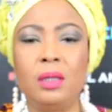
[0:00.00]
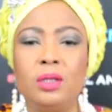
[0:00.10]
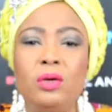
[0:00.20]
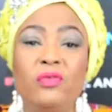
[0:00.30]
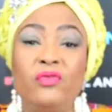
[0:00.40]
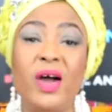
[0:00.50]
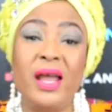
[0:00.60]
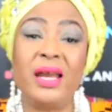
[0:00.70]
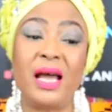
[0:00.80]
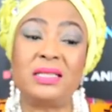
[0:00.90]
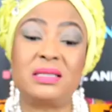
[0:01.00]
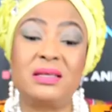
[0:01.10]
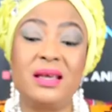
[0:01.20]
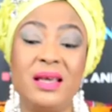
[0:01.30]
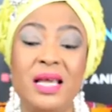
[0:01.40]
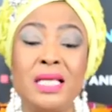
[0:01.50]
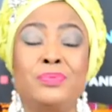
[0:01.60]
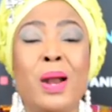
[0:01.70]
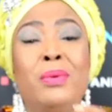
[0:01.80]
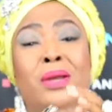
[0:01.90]
you find that he's
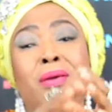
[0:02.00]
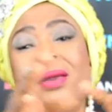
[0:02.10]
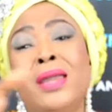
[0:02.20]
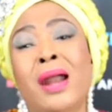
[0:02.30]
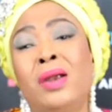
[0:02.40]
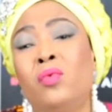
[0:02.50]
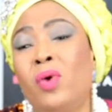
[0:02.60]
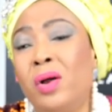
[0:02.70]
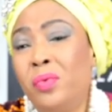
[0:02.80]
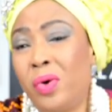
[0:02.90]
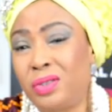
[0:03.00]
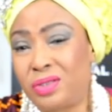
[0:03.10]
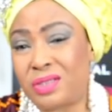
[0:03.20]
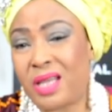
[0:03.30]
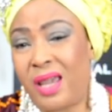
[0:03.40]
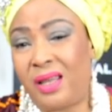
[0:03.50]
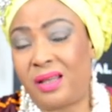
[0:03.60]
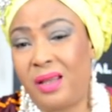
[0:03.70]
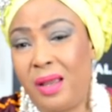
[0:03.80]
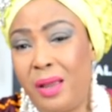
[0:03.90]
probably not hearing one word you're saying
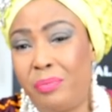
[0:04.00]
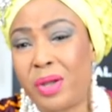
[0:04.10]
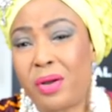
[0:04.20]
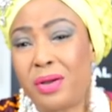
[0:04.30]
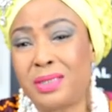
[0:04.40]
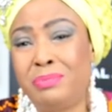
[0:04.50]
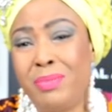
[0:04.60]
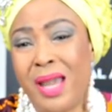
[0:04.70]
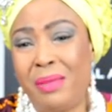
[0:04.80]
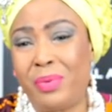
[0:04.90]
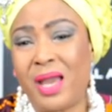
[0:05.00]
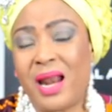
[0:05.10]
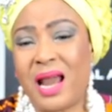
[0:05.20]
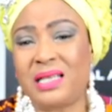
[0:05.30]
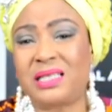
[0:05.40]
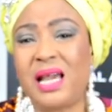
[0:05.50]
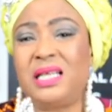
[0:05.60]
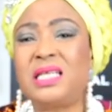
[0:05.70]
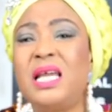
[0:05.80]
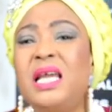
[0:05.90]
because maybe at that
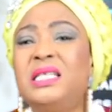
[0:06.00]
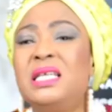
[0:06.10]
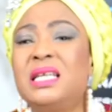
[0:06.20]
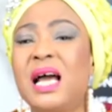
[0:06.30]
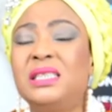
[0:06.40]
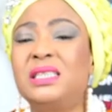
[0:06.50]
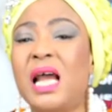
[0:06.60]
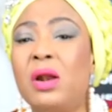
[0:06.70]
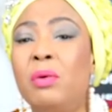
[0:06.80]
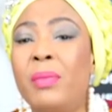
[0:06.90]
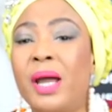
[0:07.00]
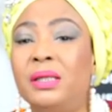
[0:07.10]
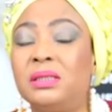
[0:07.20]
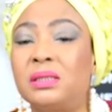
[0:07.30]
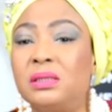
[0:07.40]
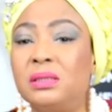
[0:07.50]
stage he's in that shallow mind.